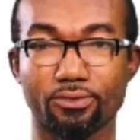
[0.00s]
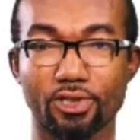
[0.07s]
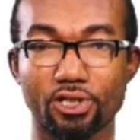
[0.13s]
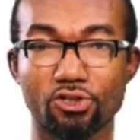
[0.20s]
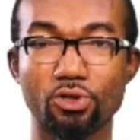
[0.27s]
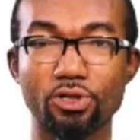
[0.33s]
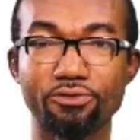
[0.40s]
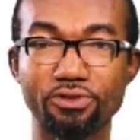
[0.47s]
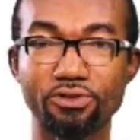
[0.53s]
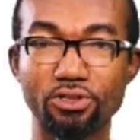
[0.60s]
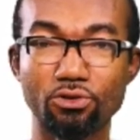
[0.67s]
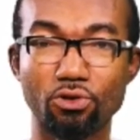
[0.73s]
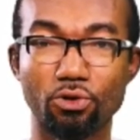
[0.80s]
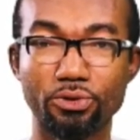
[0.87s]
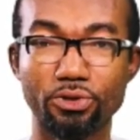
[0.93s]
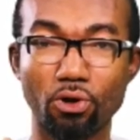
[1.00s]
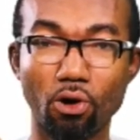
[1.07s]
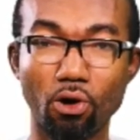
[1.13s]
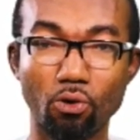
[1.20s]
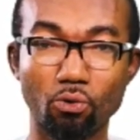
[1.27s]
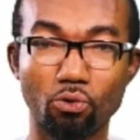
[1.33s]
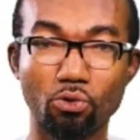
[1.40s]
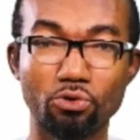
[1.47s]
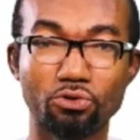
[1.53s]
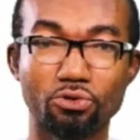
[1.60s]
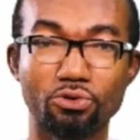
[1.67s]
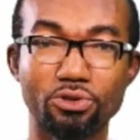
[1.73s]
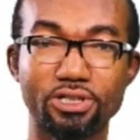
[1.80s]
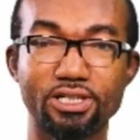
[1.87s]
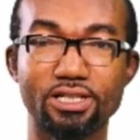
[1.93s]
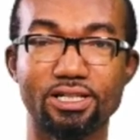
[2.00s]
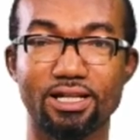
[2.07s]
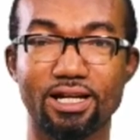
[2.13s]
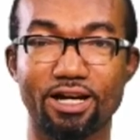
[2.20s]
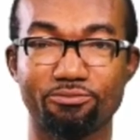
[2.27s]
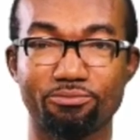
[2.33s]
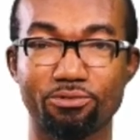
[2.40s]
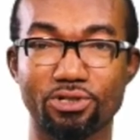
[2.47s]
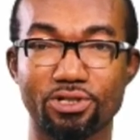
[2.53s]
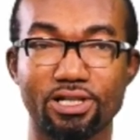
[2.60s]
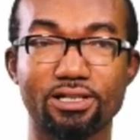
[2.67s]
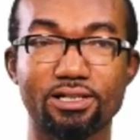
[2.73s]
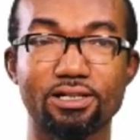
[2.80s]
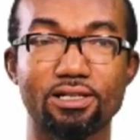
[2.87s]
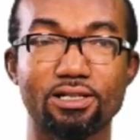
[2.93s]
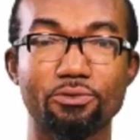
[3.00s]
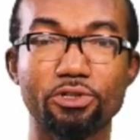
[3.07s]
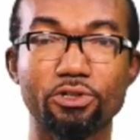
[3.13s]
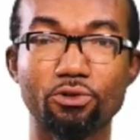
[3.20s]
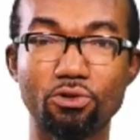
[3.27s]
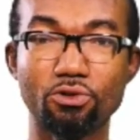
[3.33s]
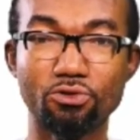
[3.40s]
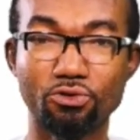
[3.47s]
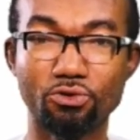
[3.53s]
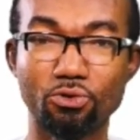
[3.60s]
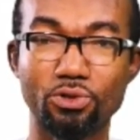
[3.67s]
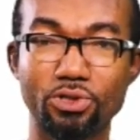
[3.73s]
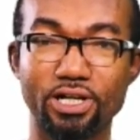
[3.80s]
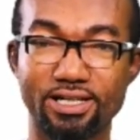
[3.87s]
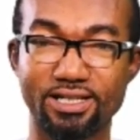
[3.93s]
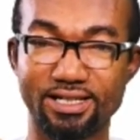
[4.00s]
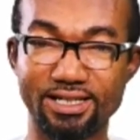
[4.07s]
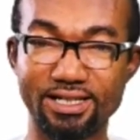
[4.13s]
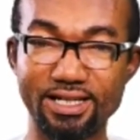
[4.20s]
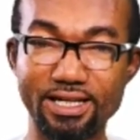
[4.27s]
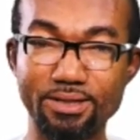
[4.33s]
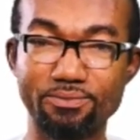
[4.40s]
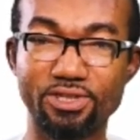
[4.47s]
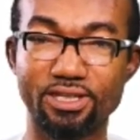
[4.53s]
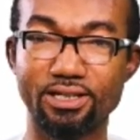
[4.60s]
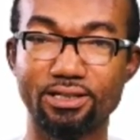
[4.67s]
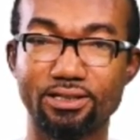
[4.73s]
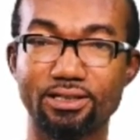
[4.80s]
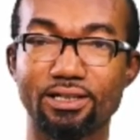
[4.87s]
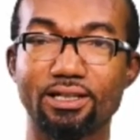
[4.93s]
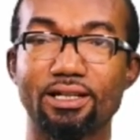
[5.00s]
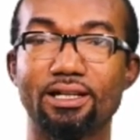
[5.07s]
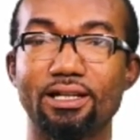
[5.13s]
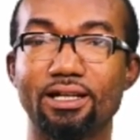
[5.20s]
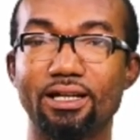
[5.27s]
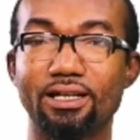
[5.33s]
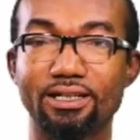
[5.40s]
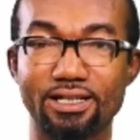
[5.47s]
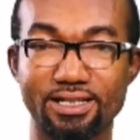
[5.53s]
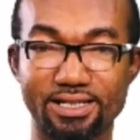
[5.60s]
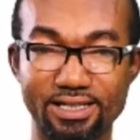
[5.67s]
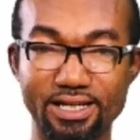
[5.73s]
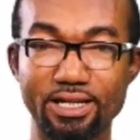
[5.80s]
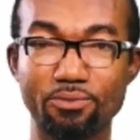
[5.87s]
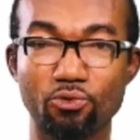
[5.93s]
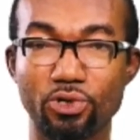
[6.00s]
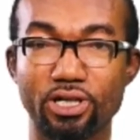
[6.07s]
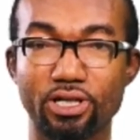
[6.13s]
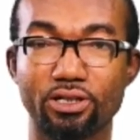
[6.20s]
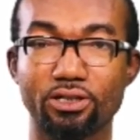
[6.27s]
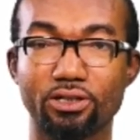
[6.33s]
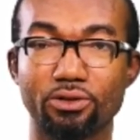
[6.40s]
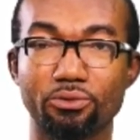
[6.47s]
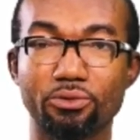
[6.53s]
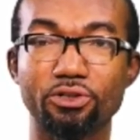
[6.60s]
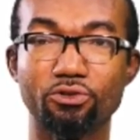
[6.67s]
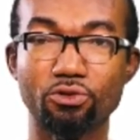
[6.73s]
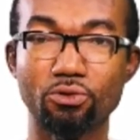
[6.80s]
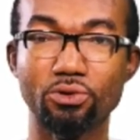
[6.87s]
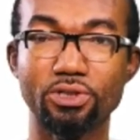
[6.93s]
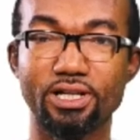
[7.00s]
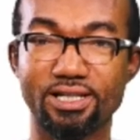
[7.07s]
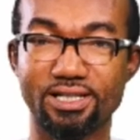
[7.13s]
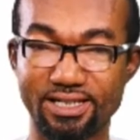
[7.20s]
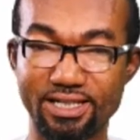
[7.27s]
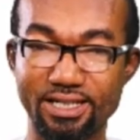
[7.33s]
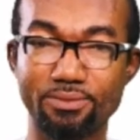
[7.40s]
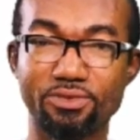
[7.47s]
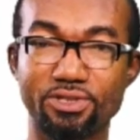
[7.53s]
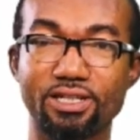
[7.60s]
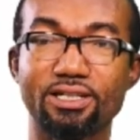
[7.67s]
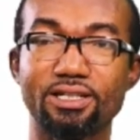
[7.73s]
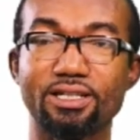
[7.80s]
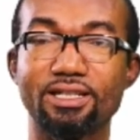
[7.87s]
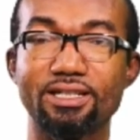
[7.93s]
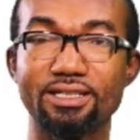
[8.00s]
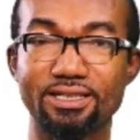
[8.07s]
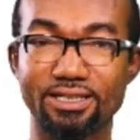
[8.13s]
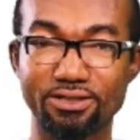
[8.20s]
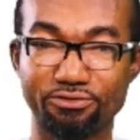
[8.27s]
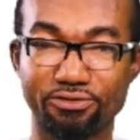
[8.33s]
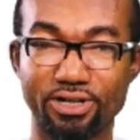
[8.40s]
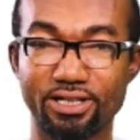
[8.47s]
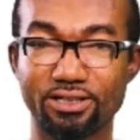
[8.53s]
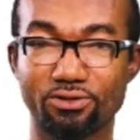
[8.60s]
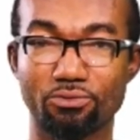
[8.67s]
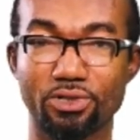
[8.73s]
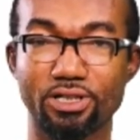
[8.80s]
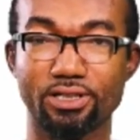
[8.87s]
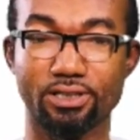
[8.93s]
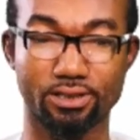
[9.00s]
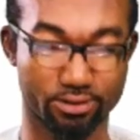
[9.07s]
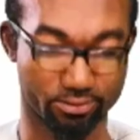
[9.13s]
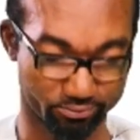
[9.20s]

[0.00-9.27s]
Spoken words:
So even though we all go through these life processes, we don't do the same thing the same way. We do the same thing in different ways.